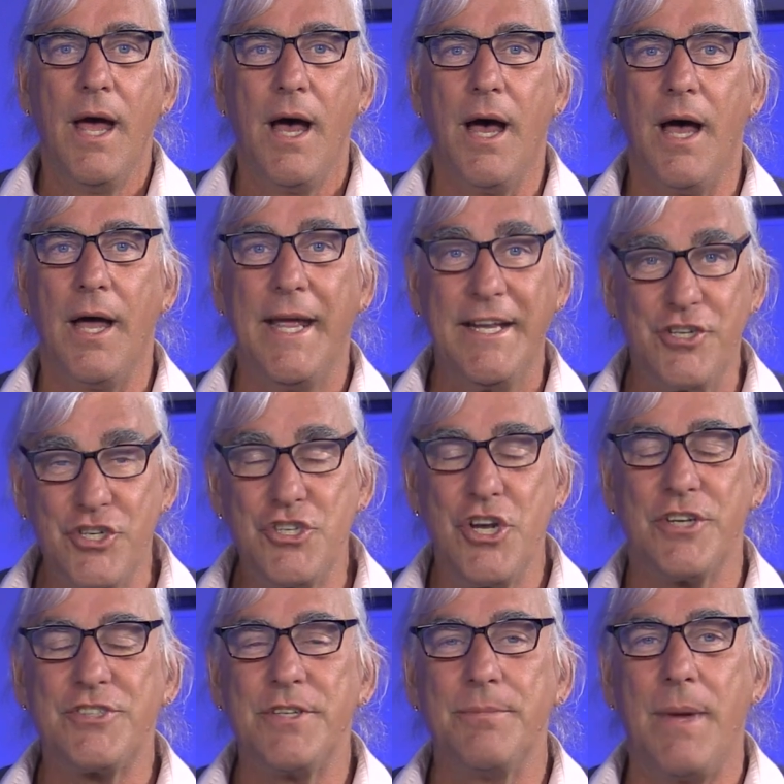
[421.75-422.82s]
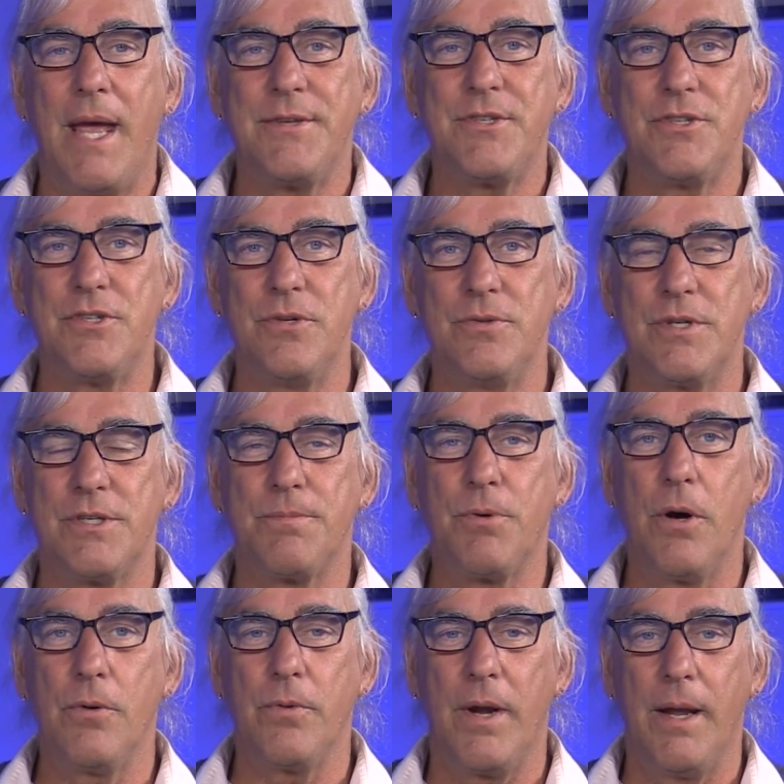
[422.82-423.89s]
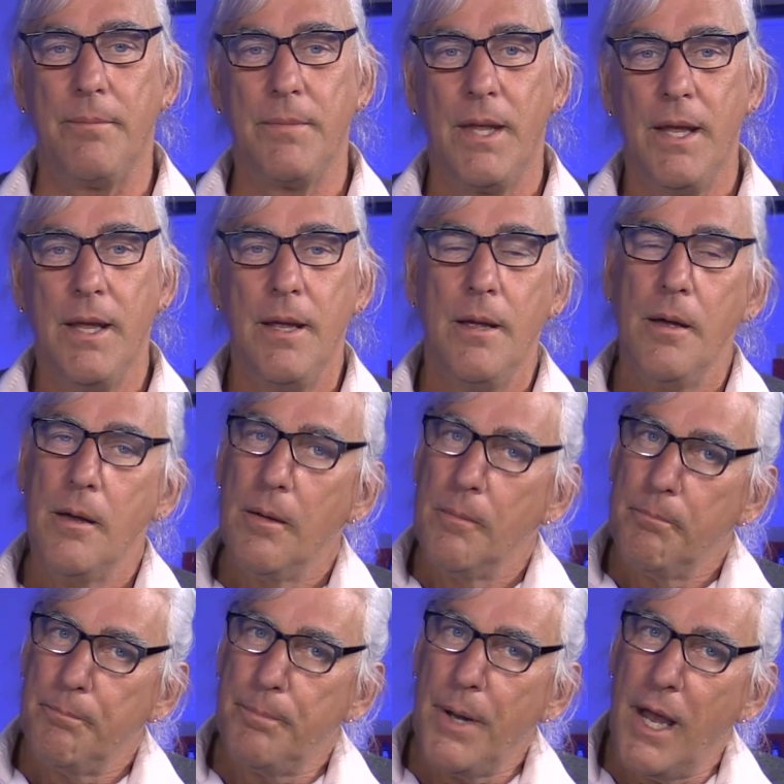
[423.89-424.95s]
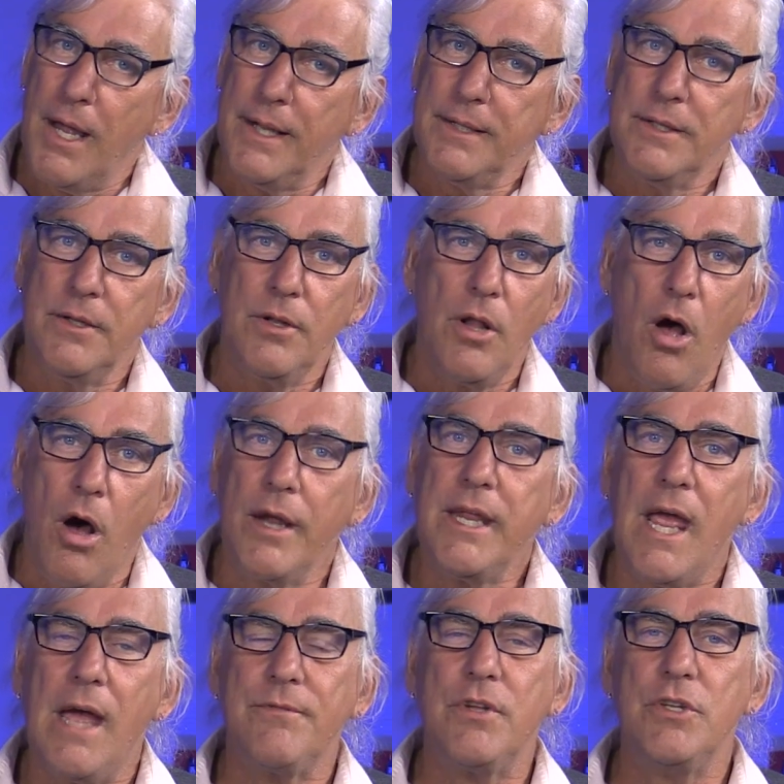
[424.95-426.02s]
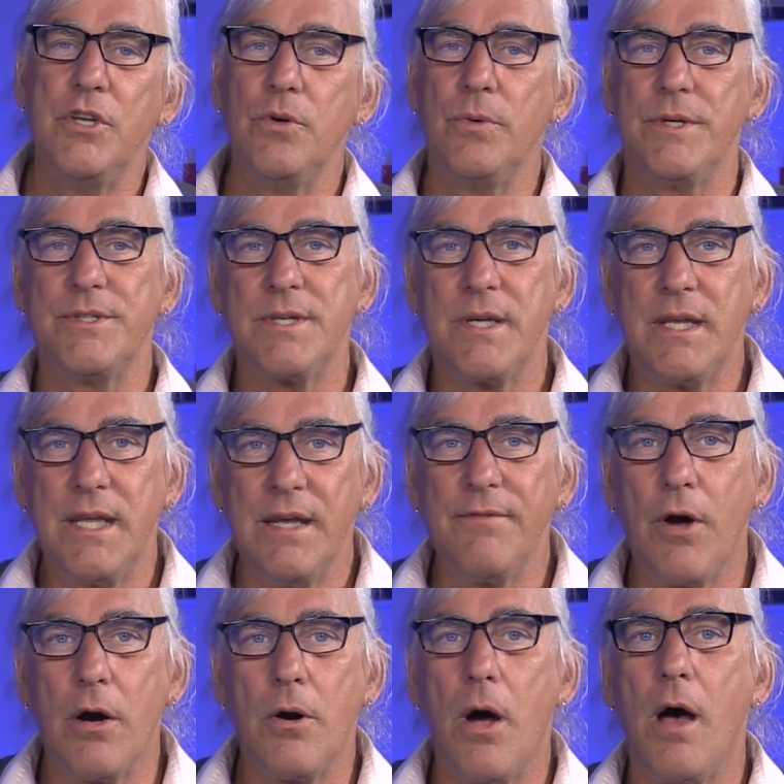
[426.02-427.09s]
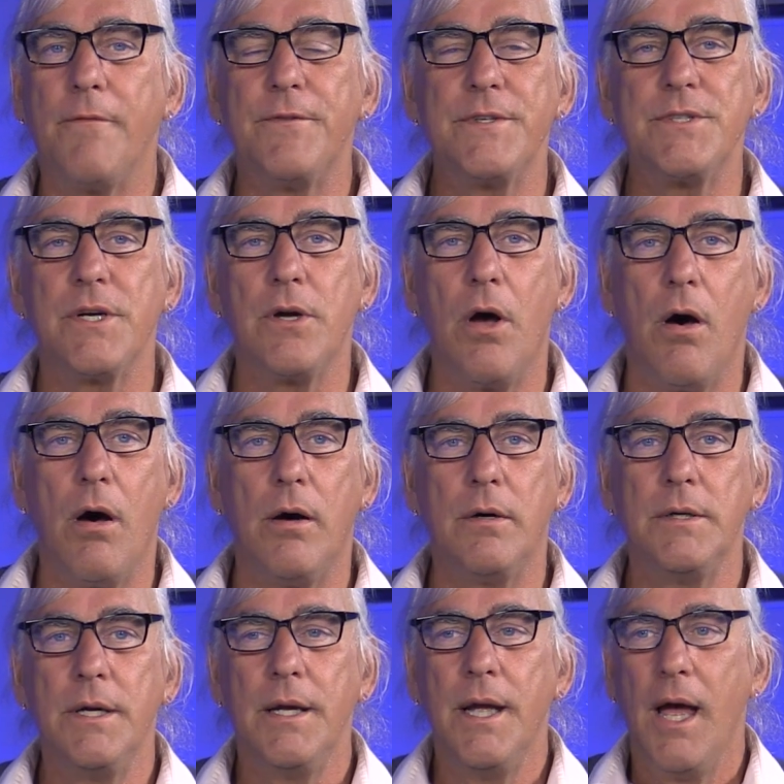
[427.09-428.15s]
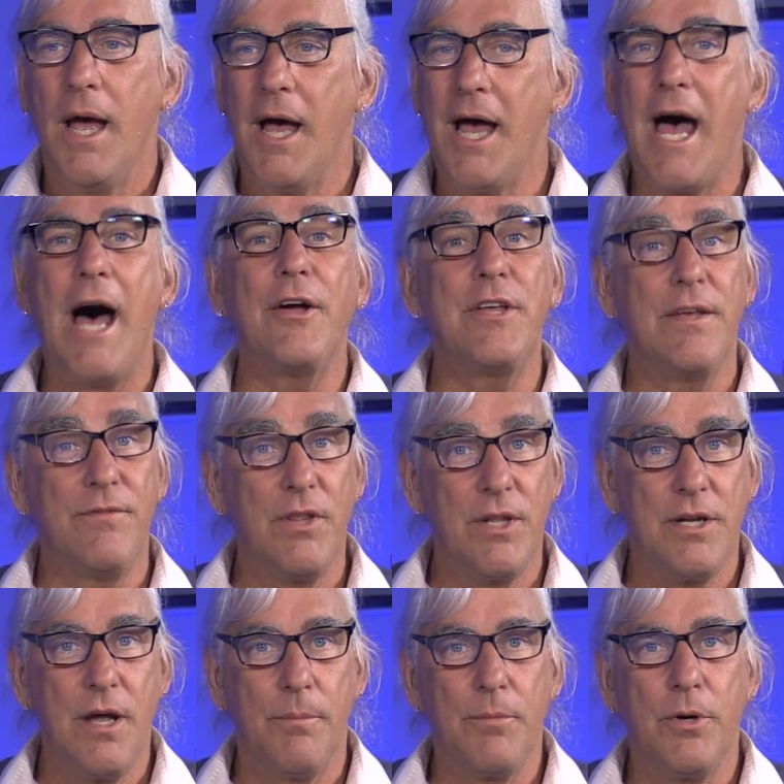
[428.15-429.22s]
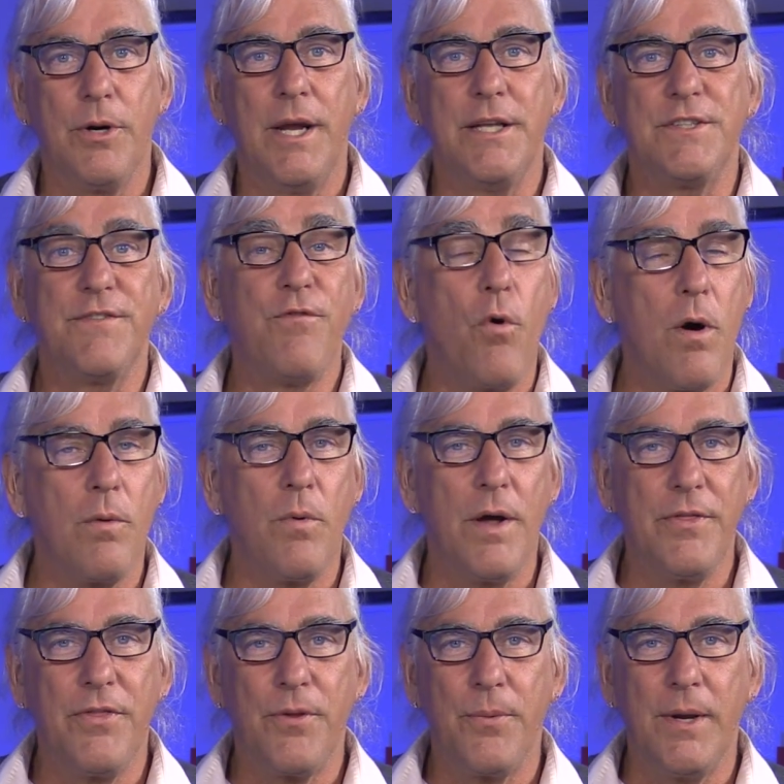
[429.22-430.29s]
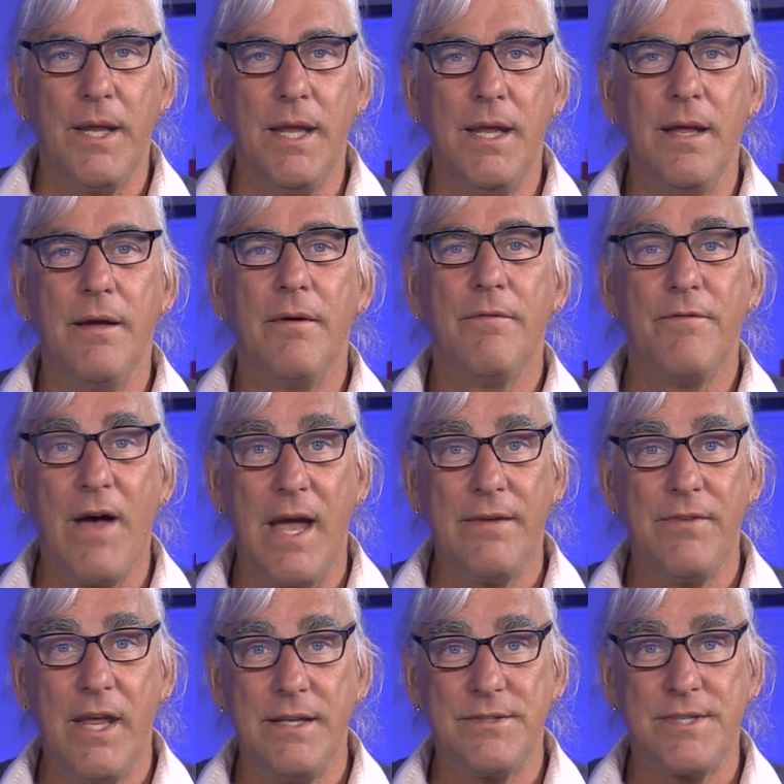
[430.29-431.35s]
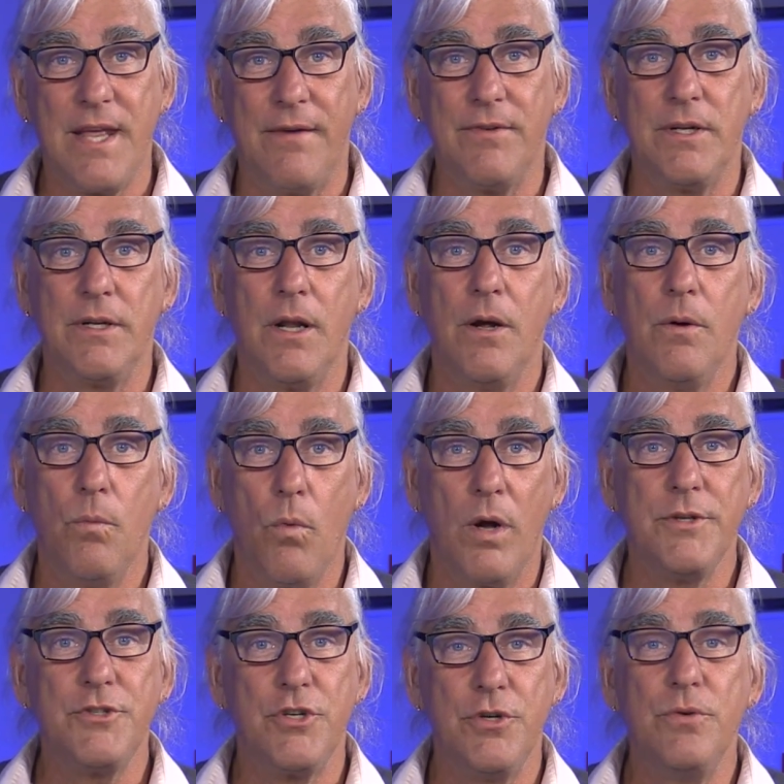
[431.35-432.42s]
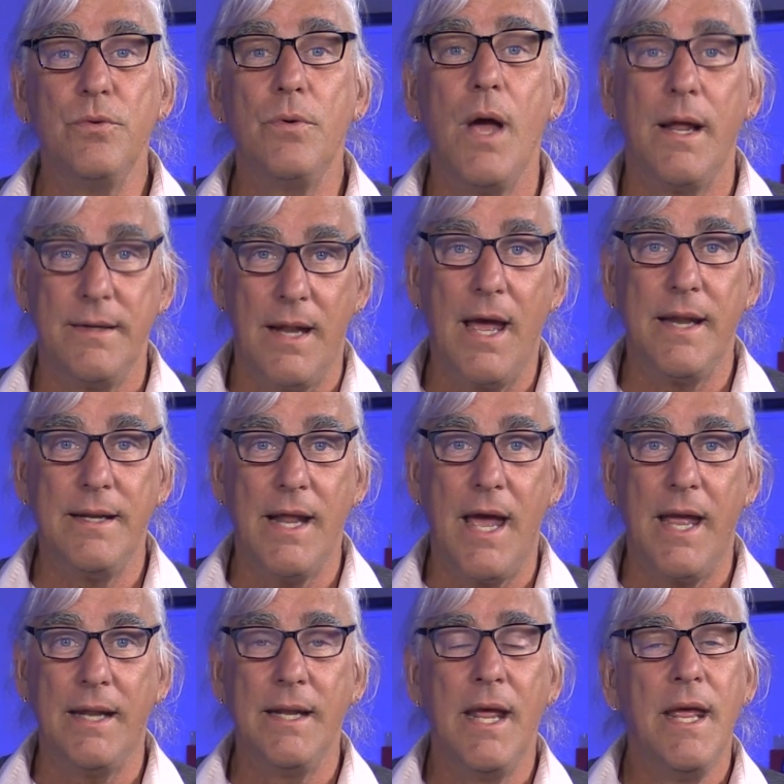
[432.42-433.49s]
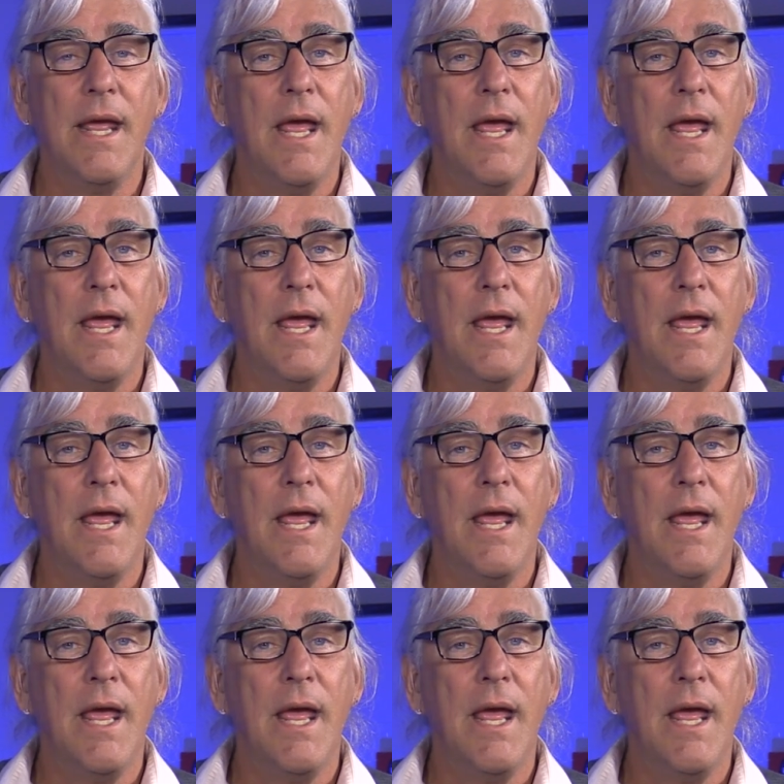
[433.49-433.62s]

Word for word: Uh, it's just a Massachusetts program. But all you have to do is give our office a call. I'll give you the number. It's 413 587 1299.